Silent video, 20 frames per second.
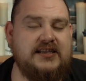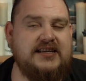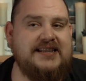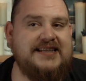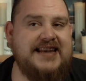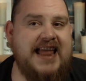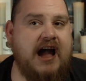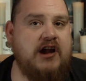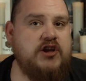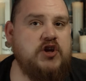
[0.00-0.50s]

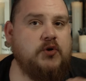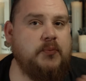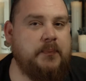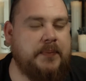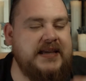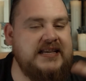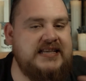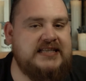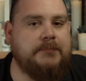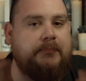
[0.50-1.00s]
Now, you'll
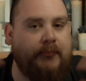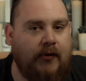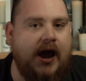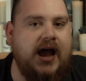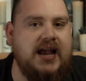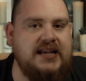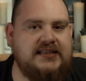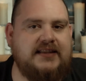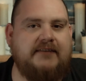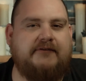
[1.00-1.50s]
be
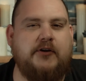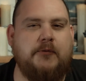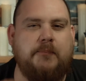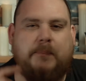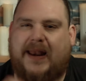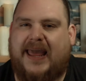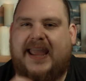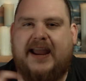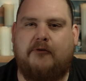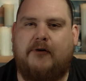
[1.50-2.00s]
surprised if you
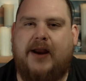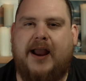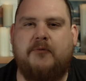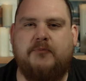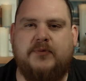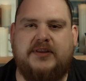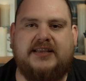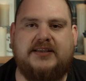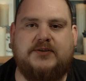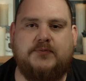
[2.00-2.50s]
play around
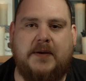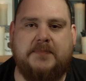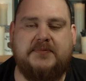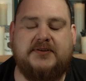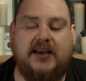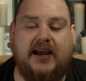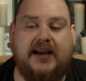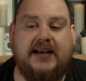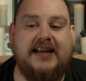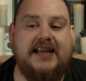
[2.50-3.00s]
with this
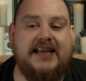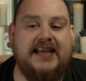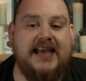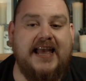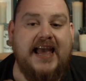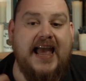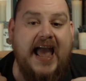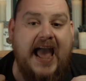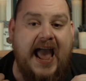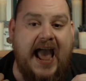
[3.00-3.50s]
website
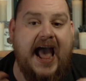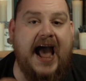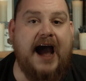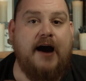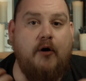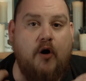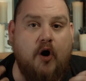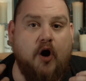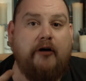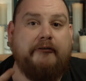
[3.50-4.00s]

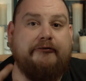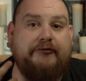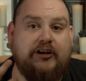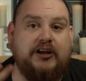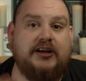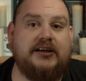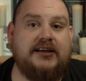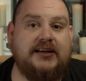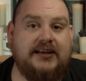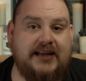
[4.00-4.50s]
how
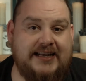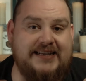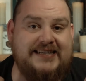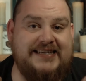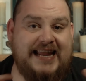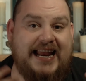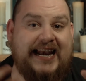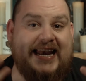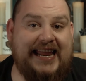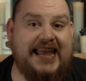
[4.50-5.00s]
often a
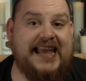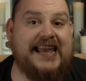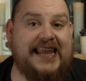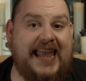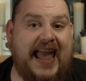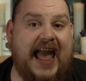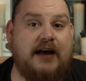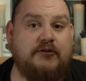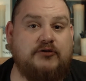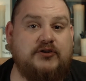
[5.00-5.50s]
deadly
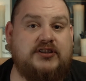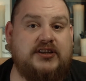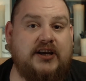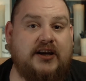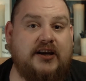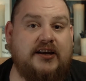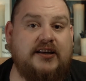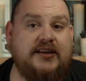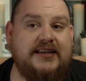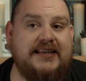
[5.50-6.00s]

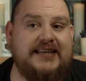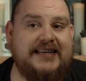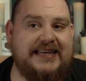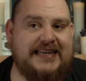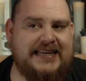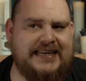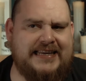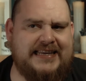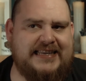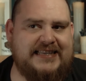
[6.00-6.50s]
encounter
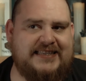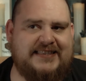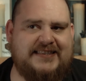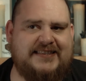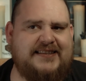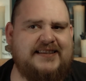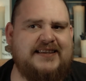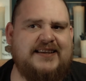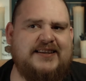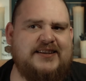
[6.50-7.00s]

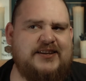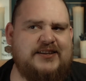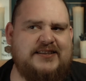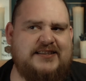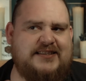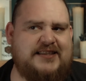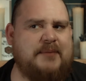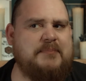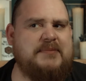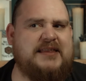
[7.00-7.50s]
is
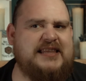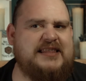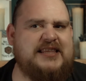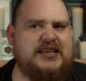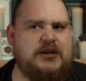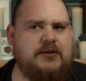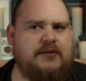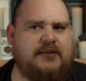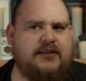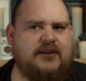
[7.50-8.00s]
something that
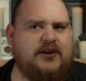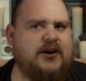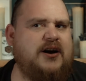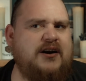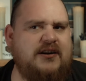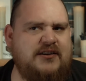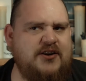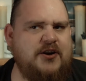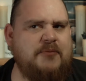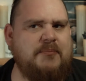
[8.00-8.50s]
you thought,
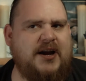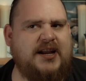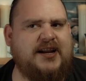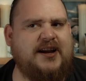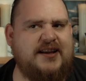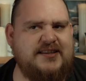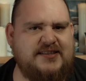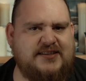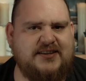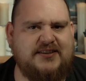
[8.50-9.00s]
oh no, my
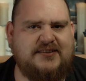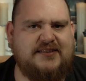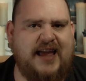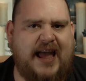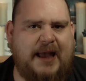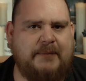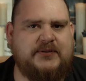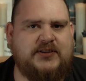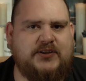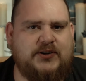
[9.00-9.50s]
guys could
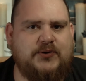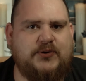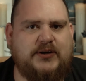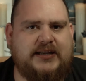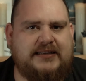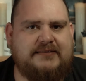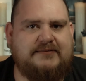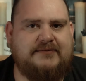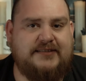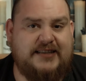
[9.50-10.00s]

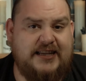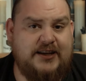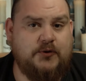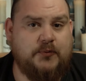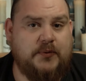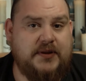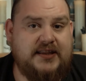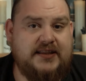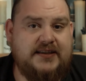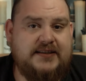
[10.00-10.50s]
absolutely deal
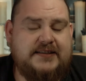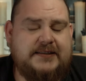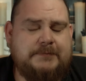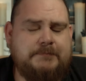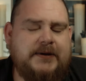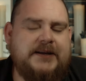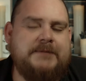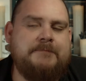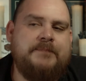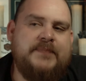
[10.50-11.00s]
with this.
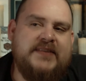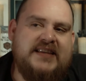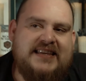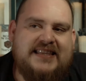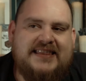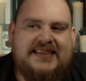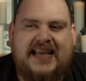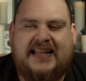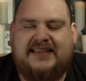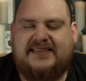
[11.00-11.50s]
But
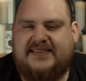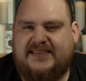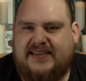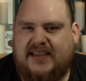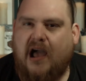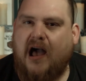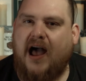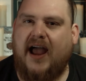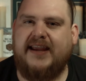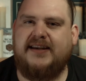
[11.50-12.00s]
that's
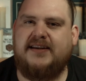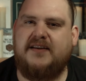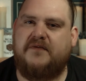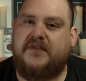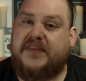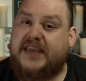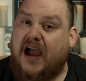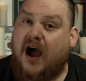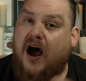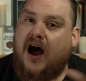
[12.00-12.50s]
kind of
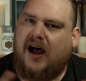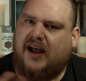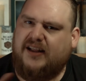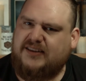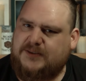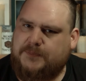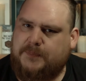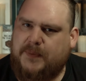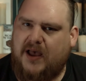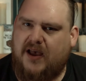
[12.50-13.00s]
the
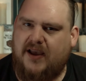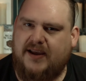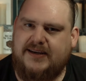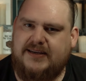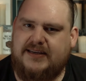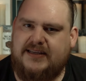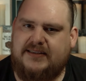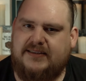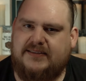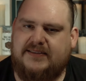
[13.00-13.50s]
art behind
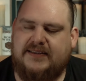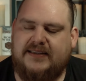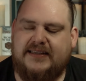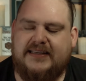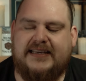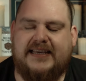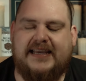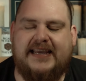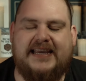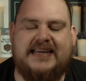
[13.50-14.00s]
it,
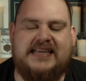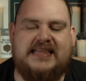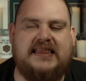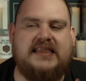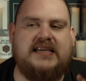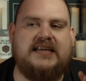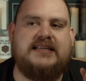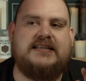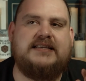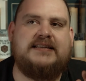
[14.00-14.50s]
in
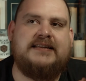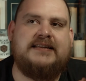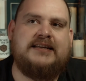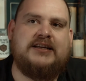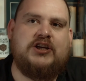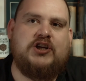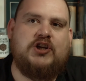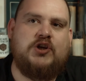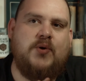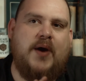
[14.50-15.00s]
that
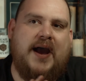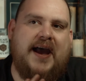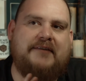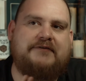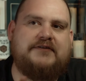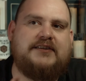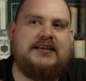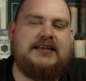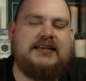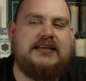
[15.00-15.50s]
you have
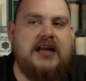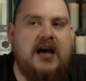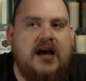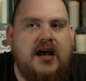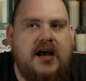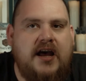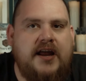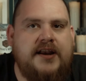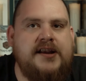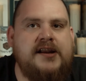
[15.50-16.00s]
to
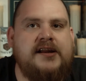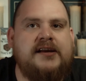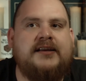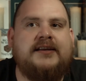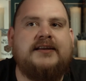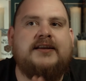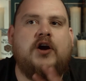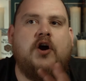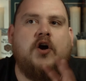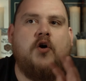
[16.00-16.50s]
learn,
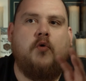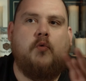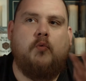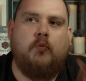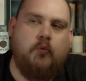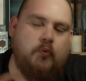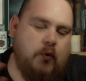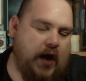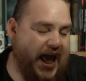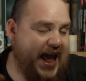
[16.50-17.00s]

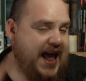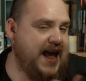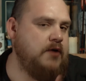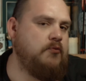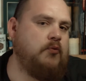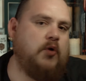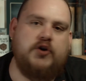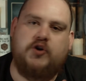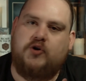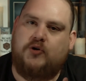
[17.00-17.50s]
A,
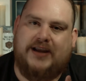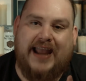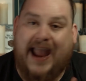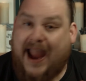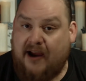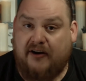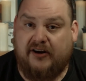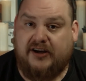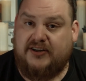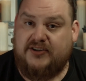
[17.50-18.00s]
what your
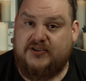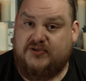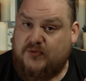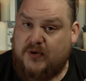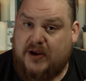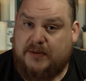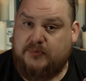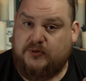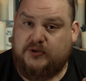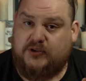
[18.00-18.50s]
characters are
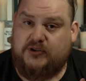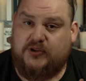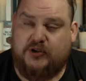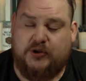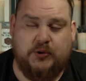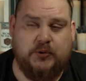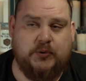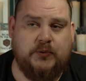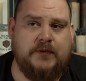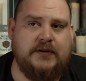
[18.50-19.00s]
able to
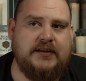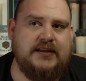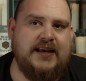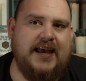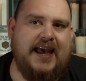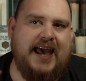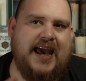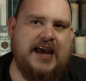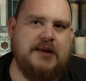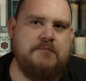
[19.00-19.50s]
do,
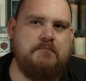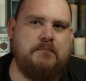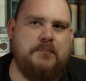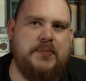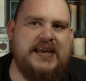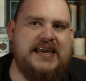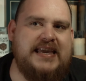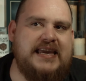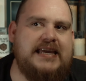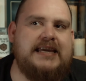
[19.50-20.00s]
and
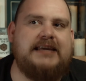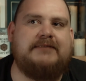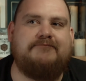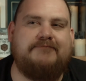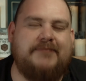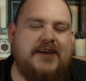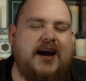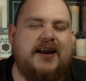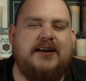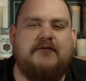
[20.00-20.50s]
B,
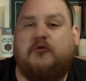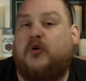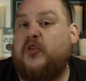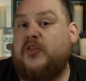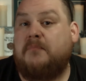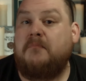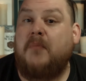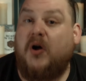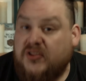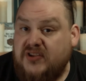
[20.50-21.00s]
kind of what the
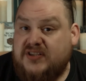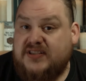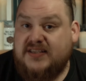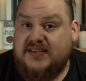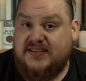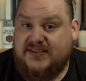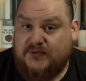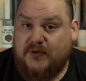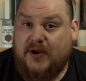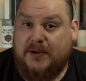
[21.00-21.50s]

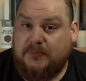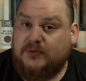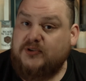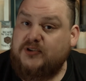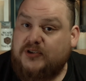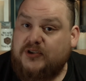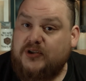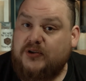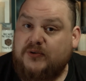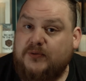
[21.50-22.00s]
monsters are able to
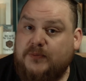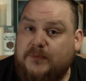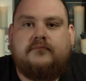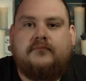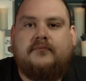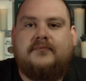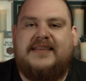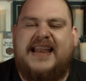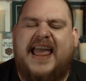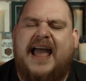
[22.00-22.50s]
do.
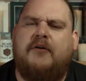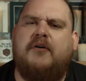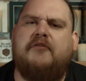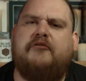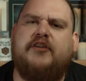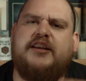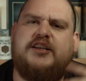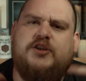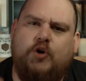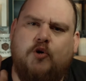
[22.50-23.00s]
Now, if
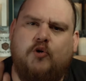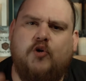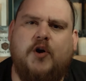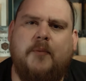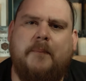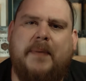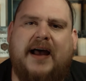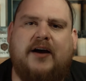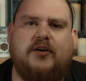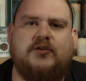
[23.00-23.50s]
we talk
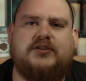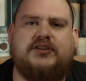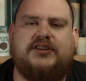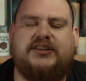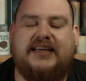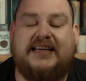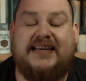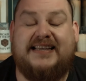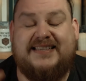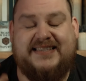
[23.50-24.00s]
about
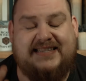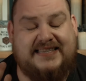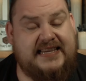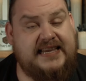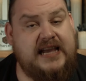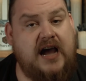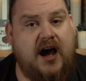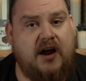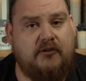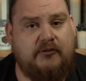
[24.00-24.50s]

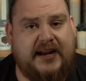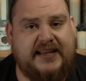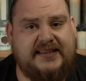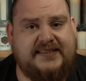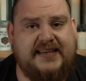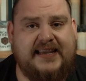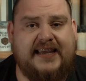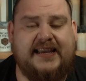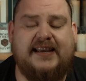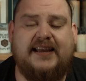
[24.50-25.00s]
CR
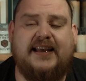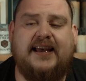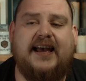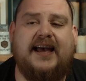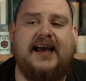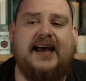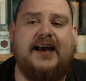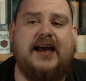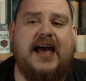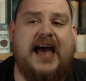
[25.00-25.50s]
rating
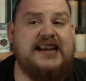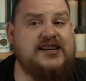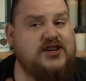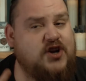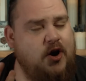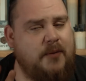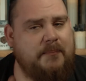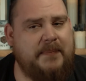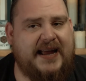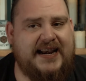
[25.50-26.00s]
and
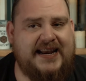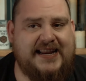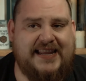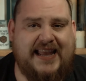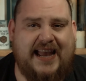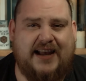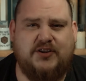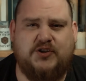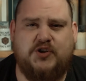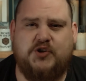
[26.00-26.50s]
combat
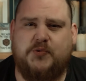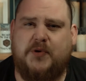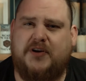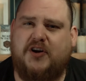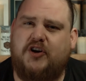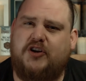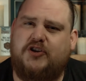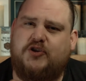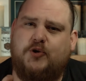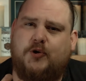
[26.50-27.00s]
encounters, we've
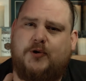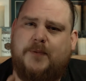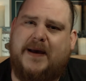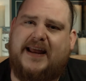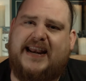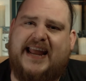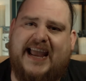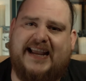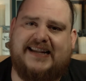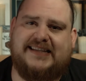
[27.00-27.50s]
got to talk
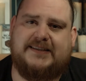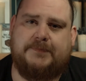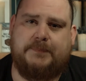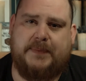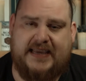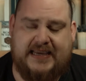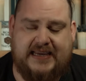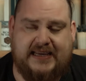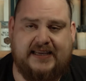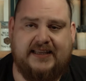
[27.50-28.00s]
about
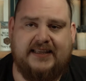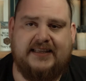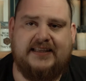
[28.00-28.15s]
XP.